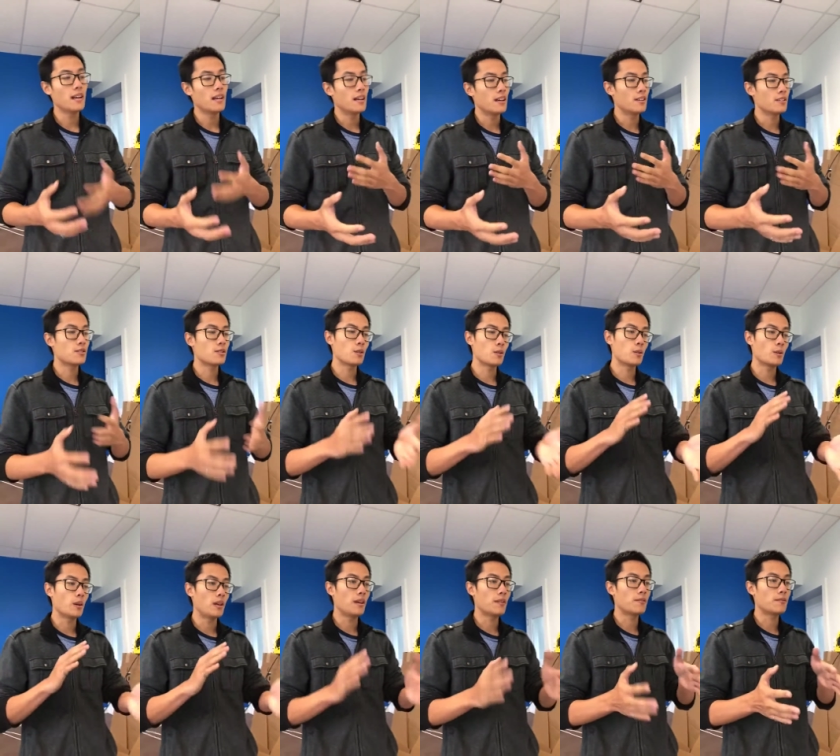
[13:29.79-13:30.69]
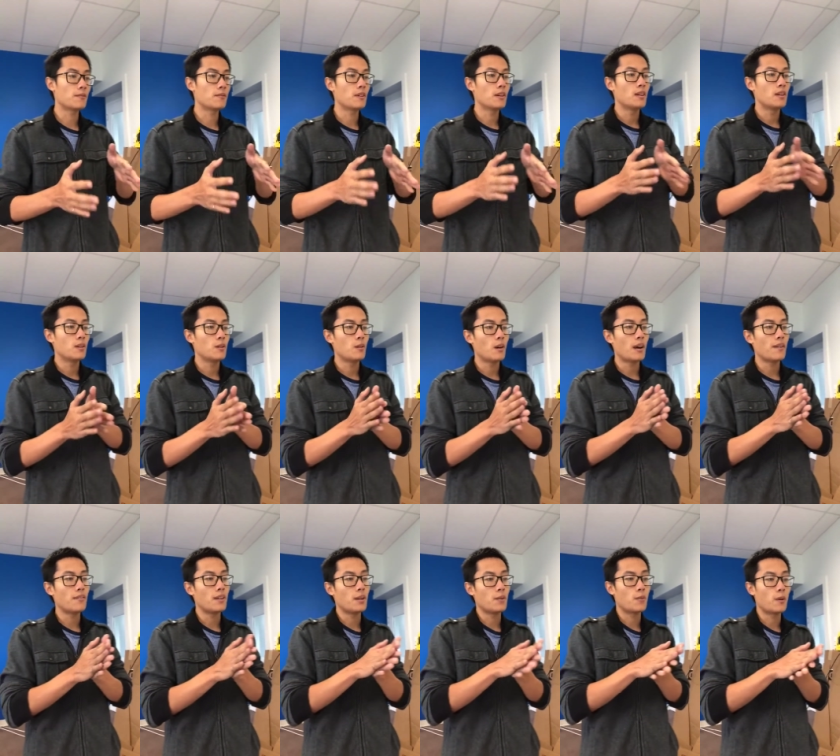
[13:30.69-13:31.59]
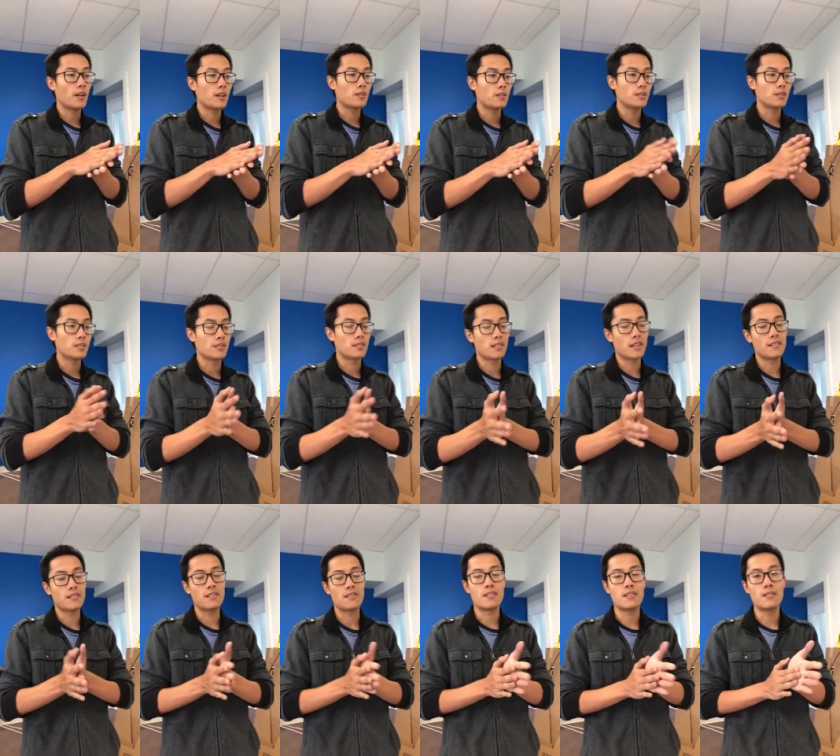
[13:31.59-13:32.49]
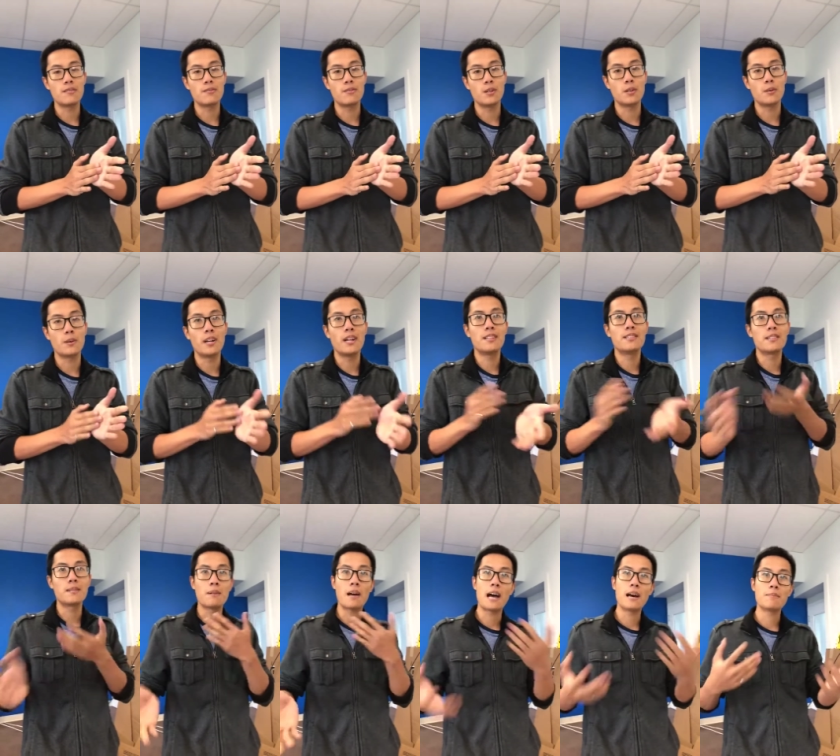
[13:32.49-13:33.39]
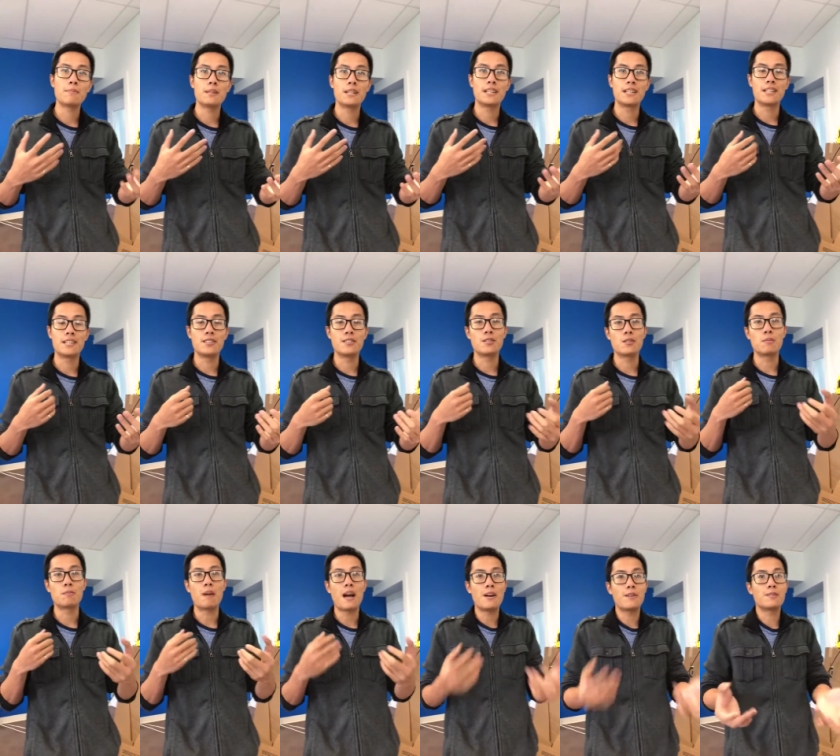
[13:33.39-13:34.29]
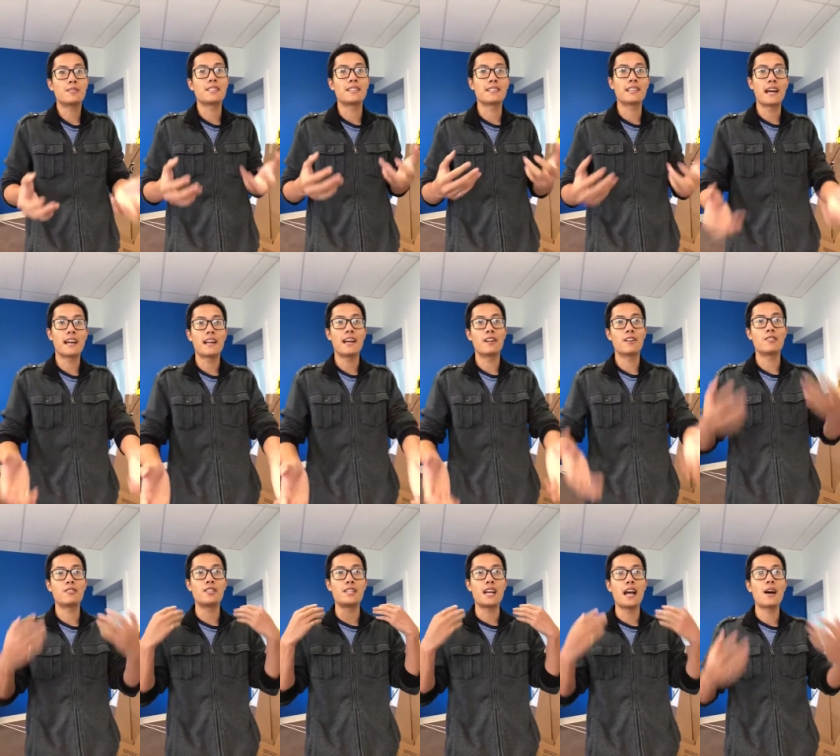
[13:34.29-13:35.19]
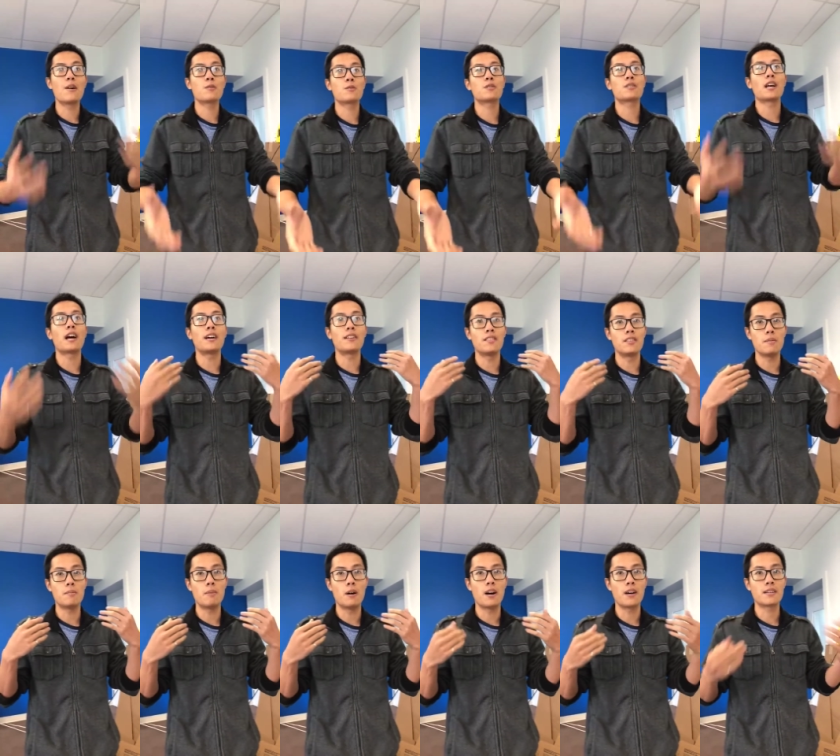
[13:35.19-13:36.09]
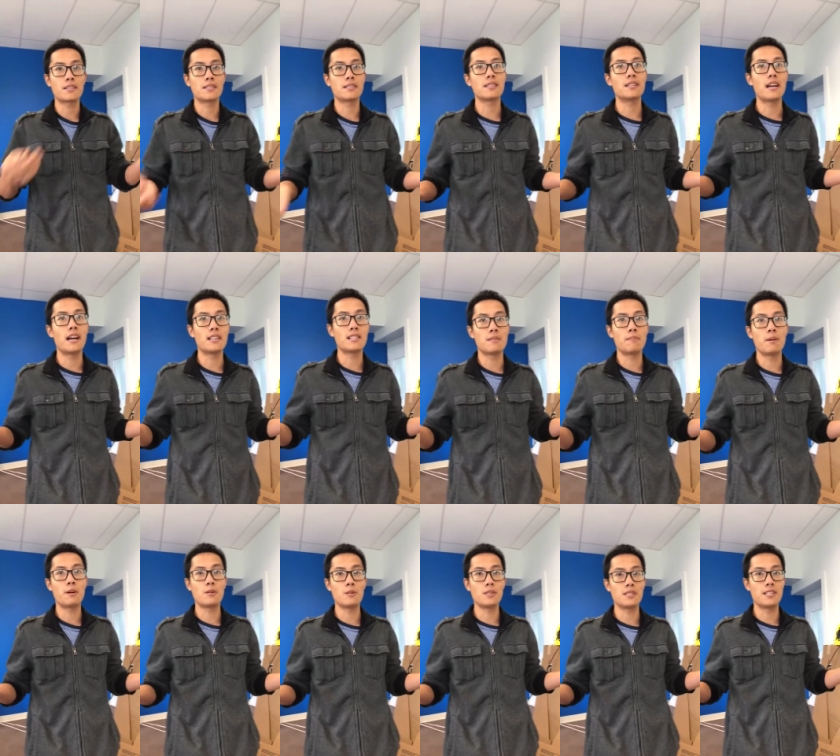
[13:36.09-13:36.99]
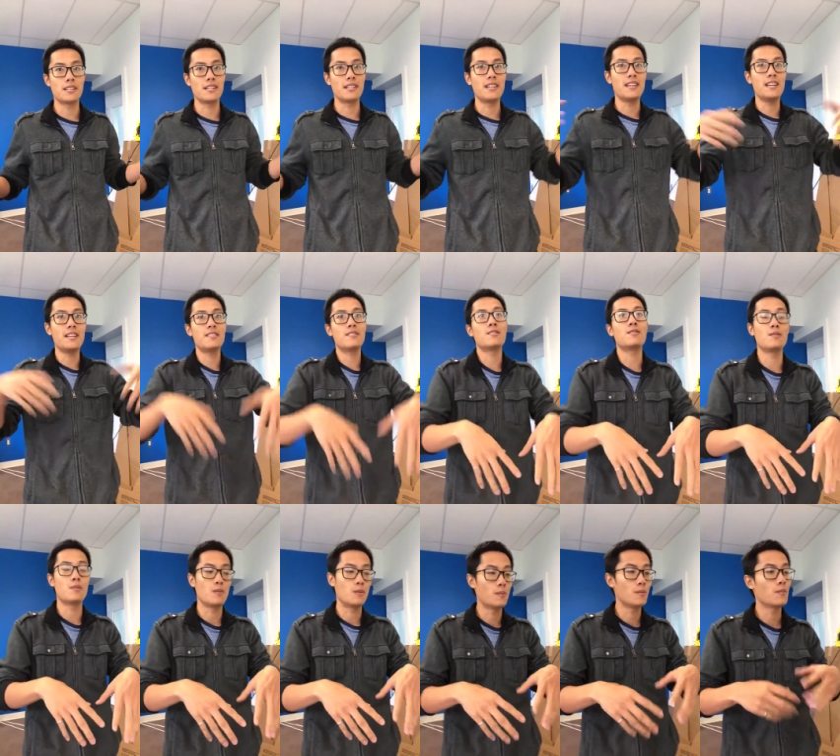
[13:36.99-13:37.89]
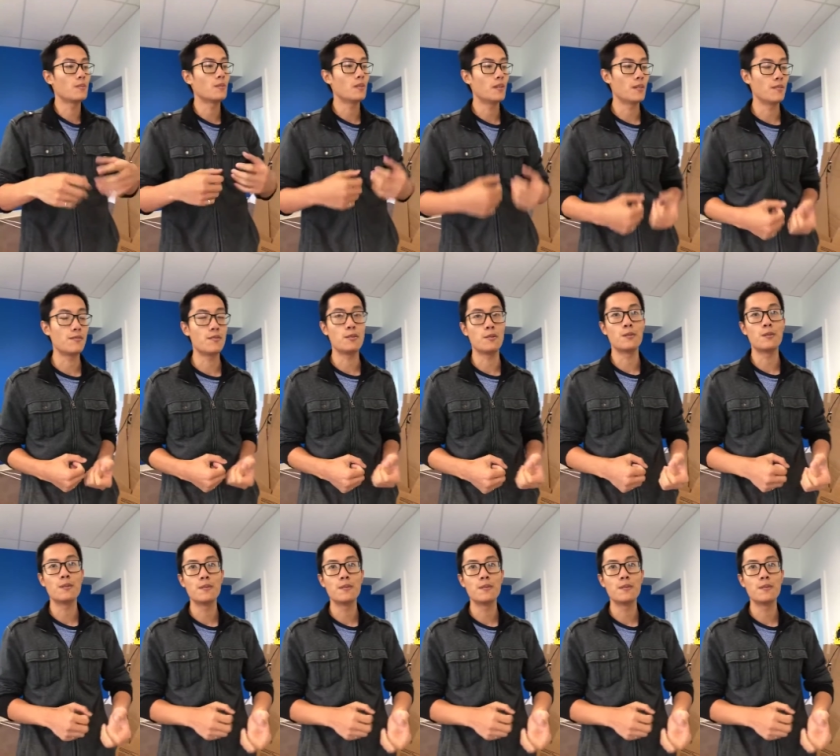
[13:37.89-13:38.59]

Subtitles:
And so if you have any wrinkles inside the tinfoil, what ends up happening is you're bouncing that energy outside of the box as opposed to into the food.